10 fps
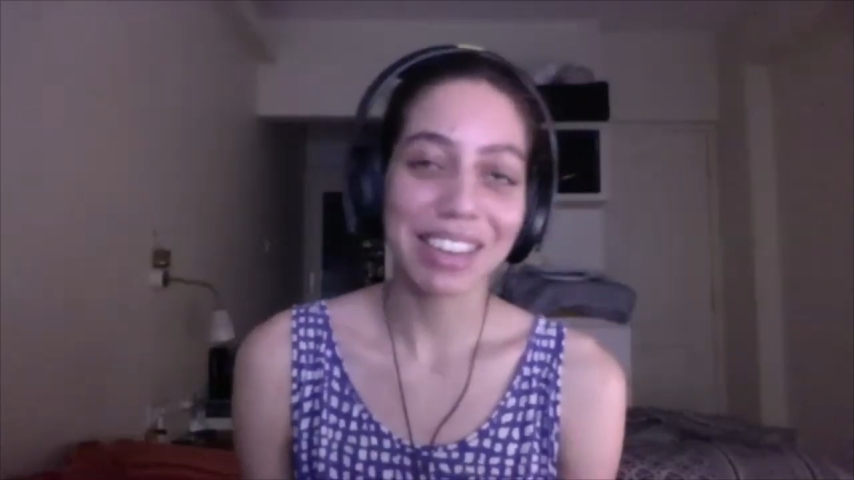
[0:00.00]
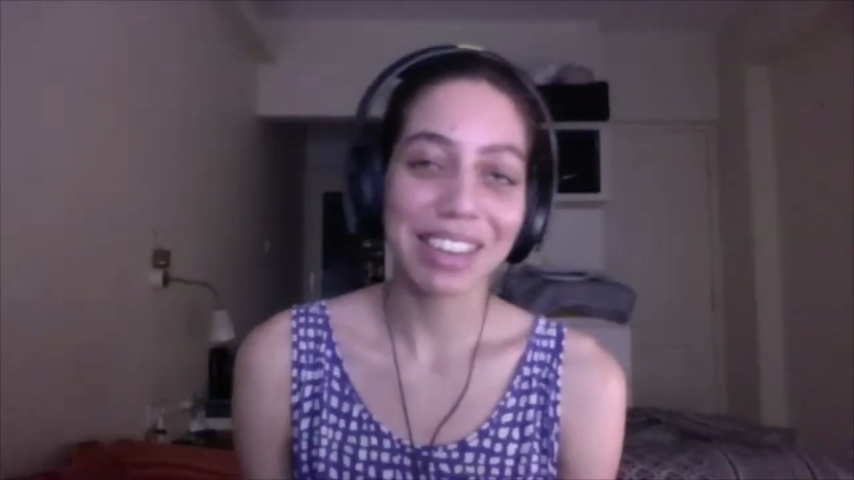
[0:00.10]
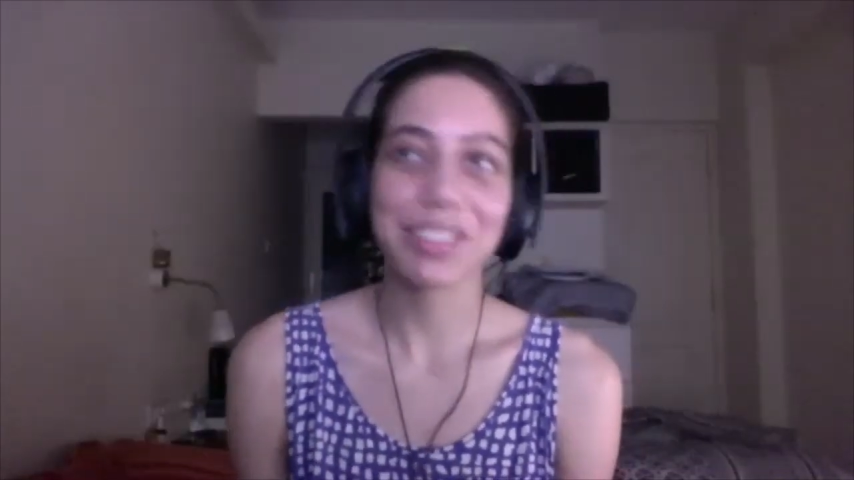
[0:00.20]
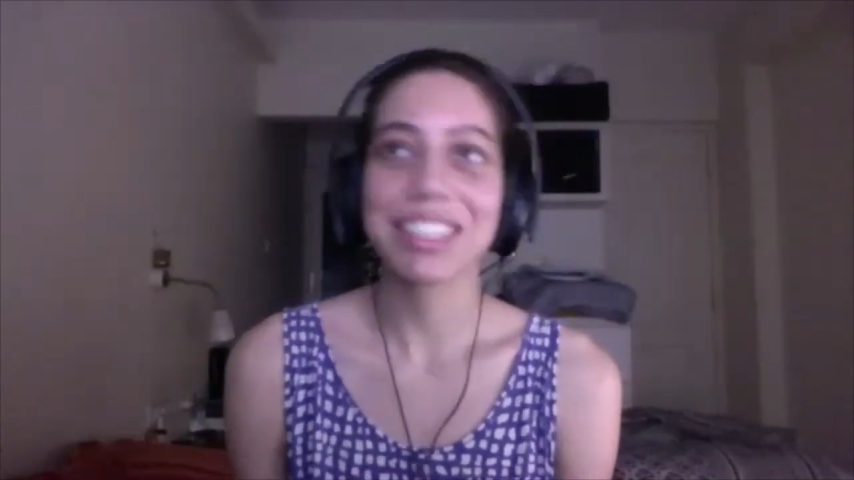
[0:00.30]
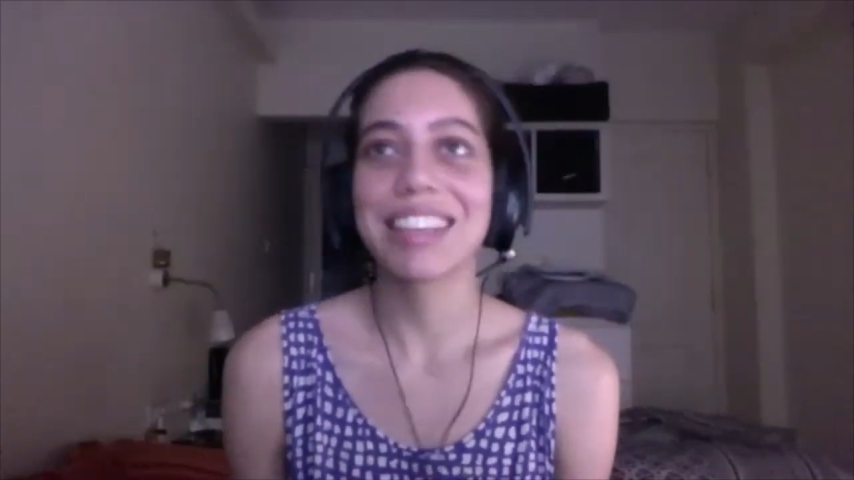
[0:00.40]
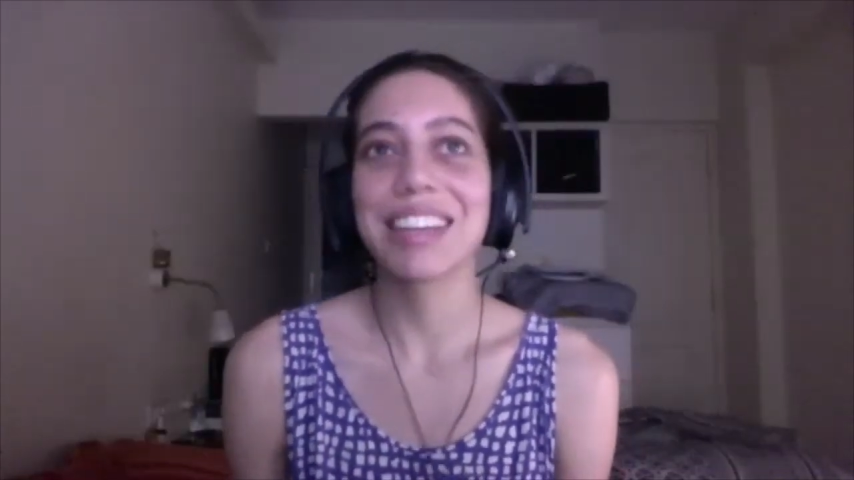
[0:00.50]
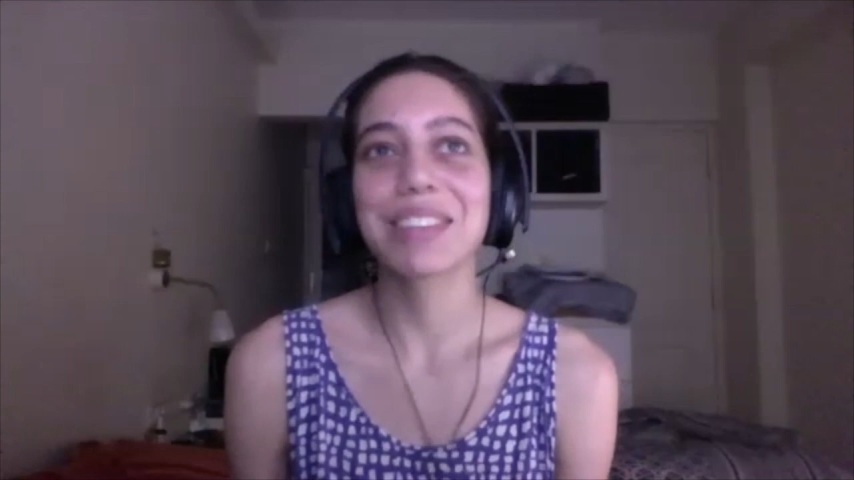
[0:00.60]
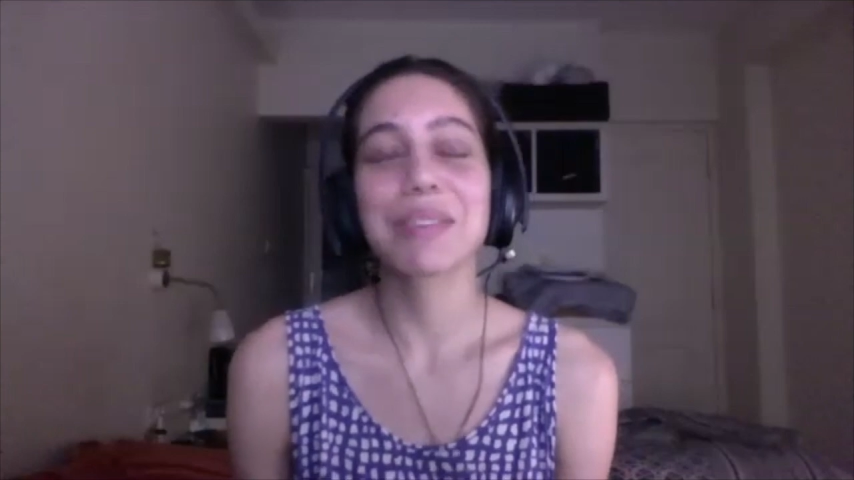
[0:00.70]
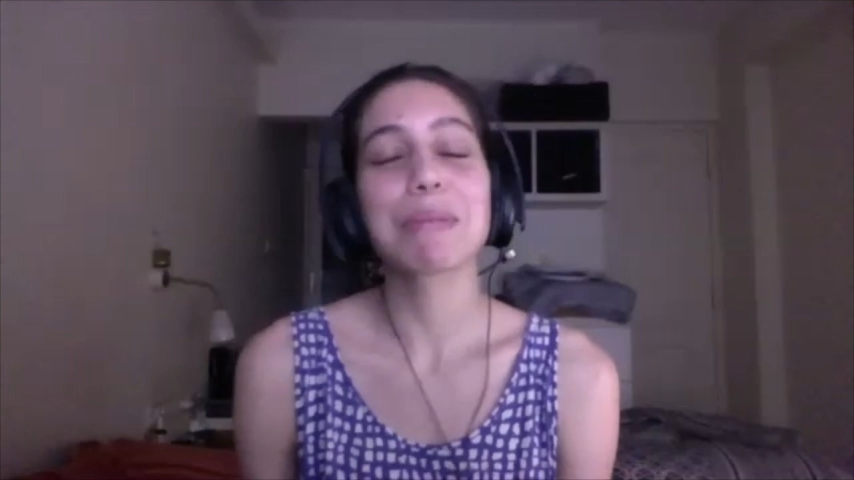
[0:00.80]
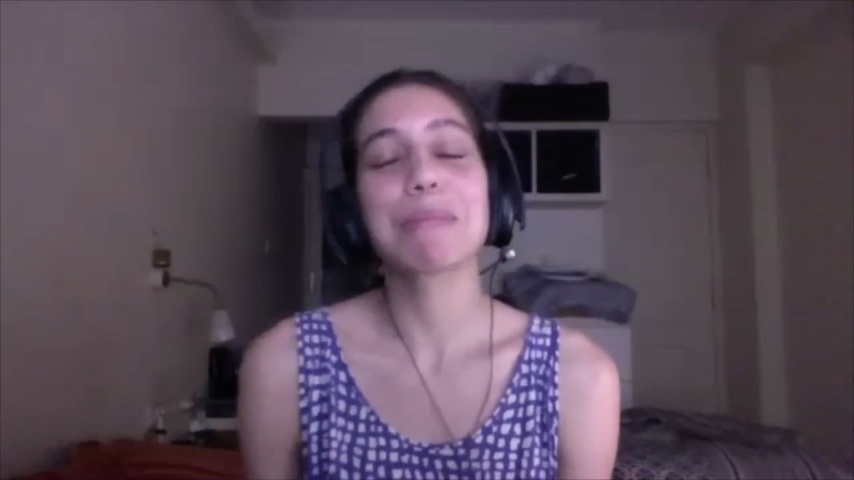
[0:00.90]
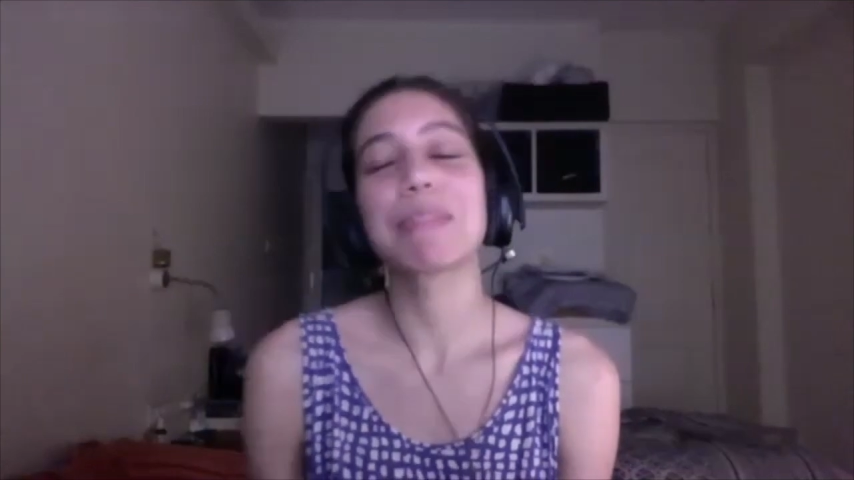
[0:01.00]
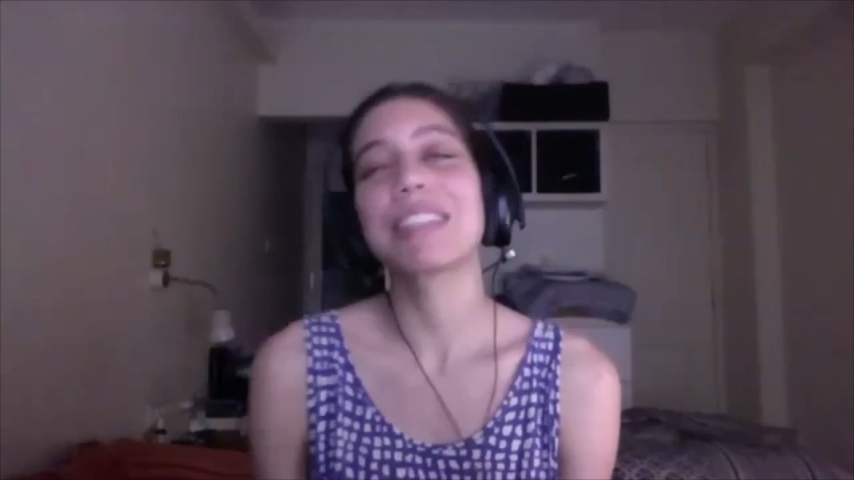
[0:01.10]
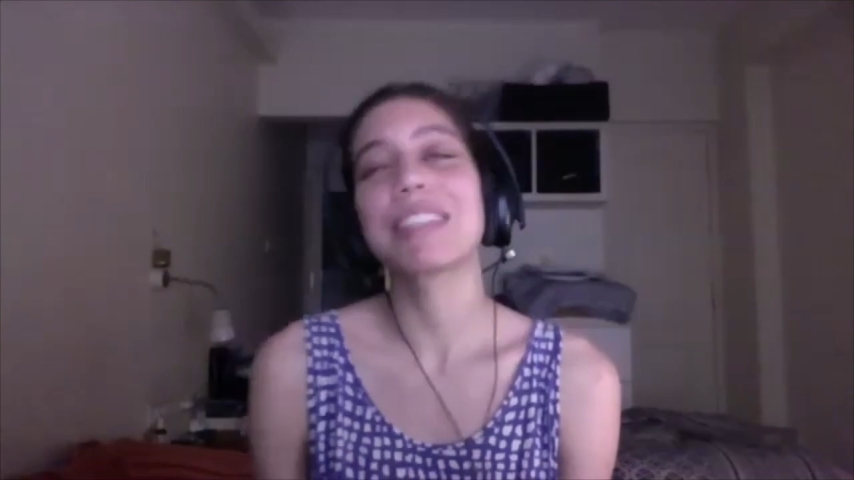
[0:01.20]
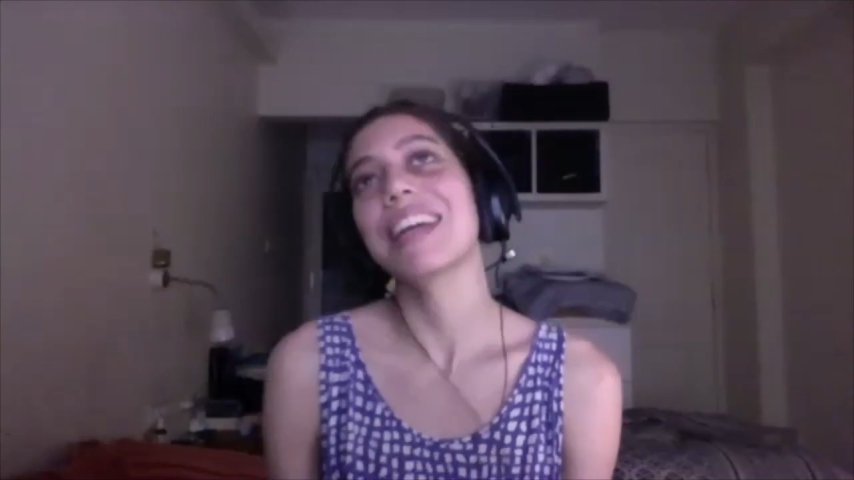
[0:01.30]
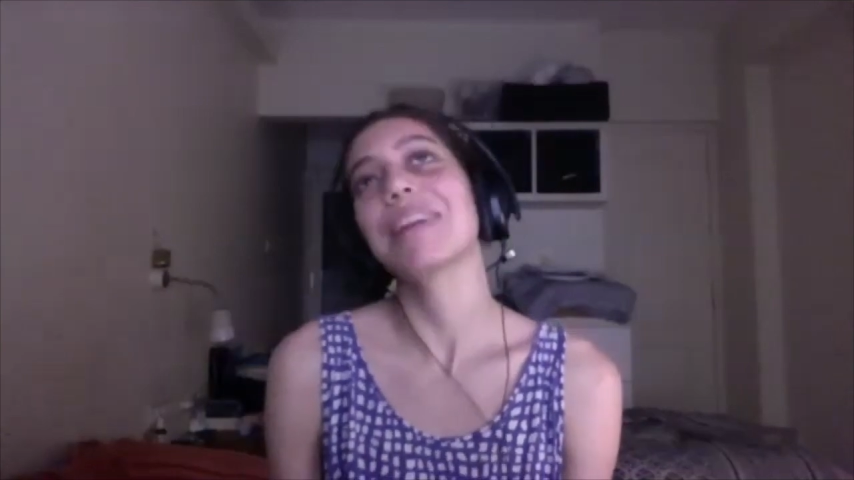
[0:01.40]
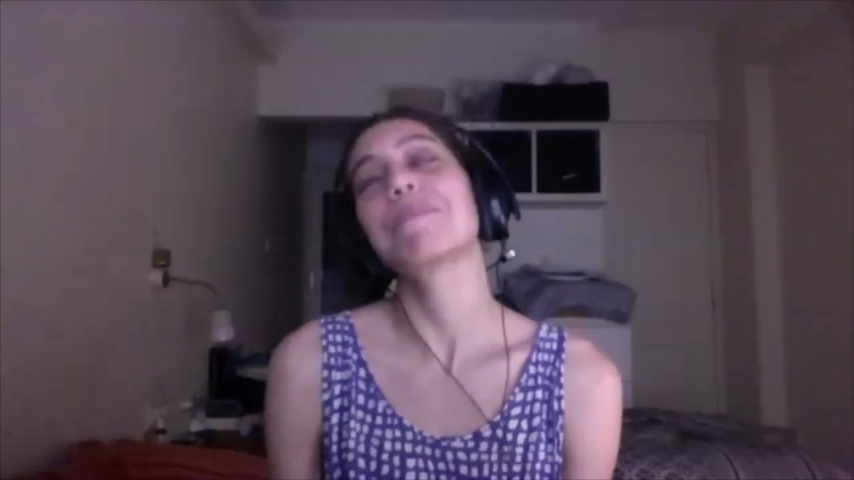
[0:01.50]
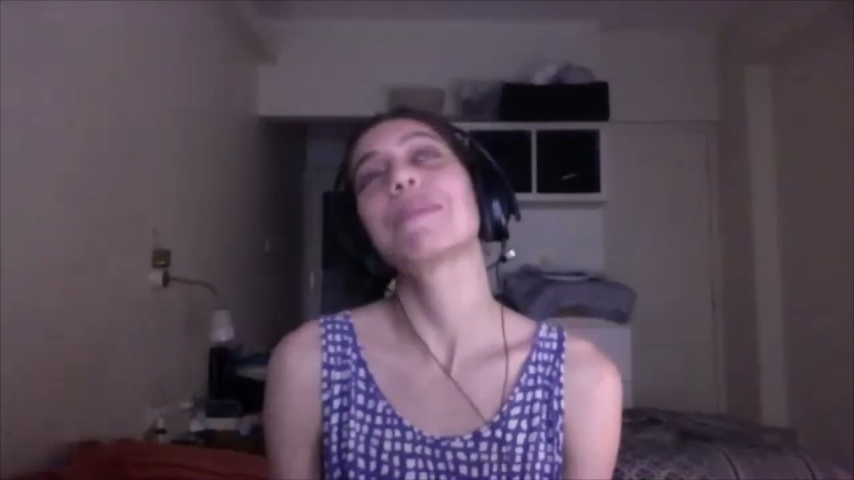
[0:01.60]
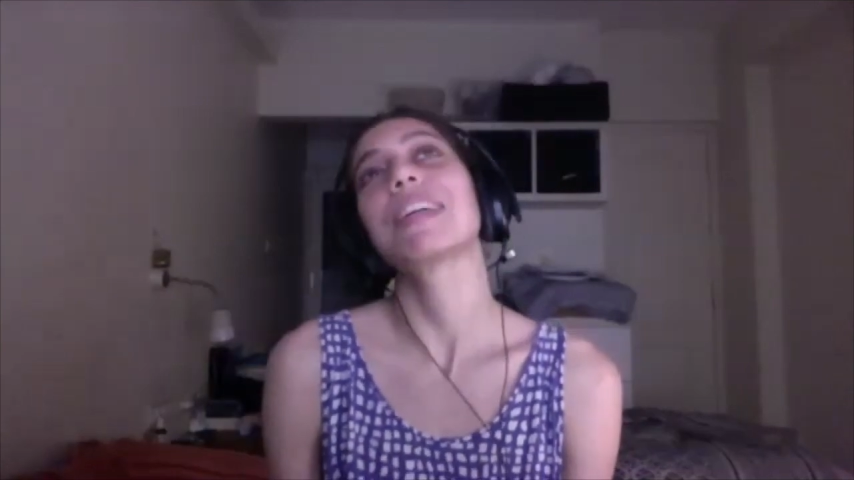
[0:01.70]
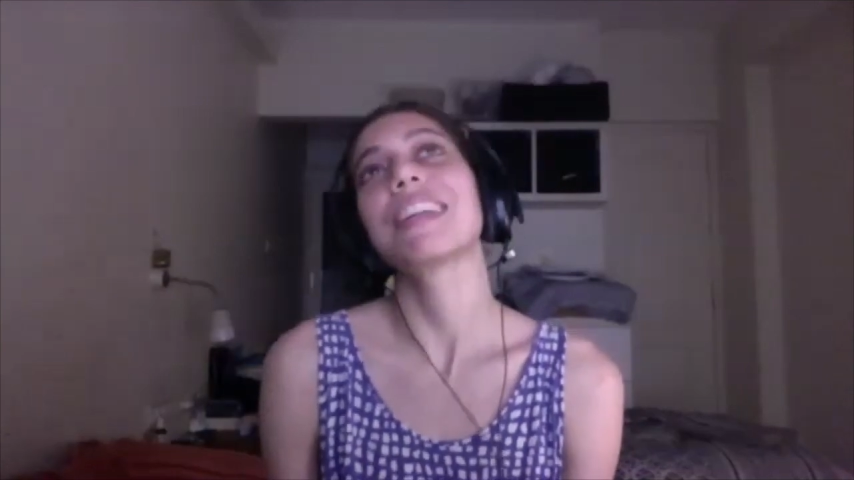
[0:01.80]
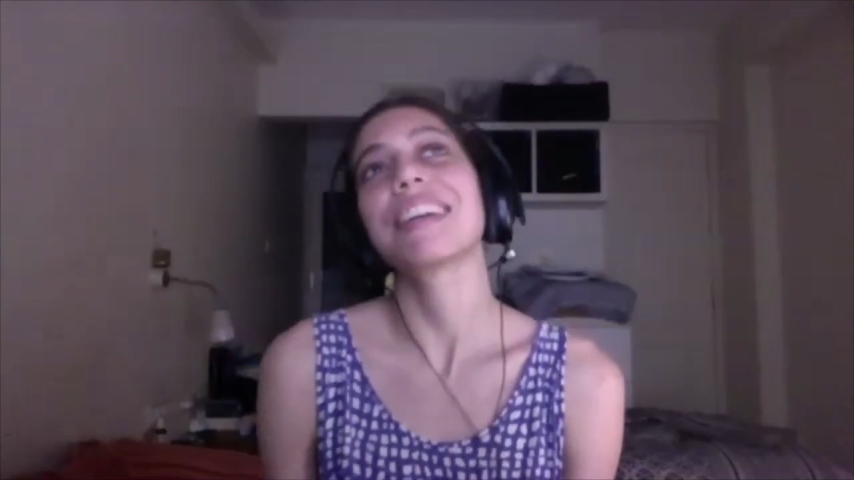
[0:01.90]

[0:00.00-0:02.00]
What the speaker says: to these things when people say that, but